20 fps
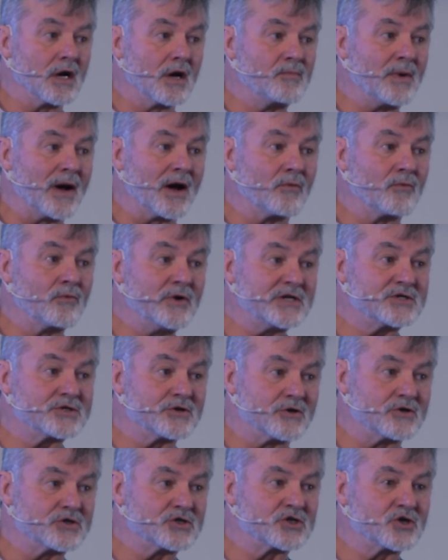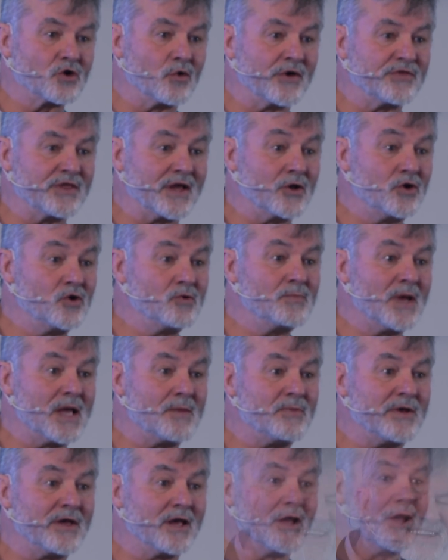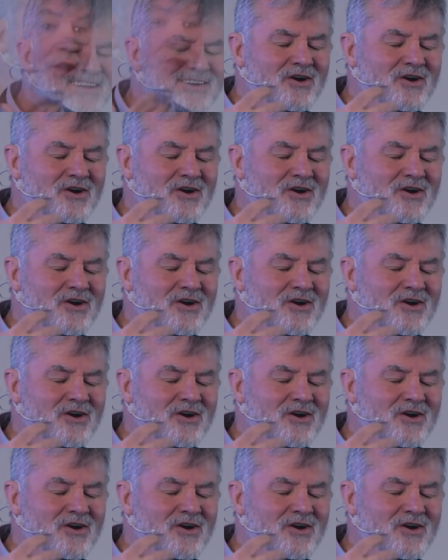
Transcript: about research showing that you may be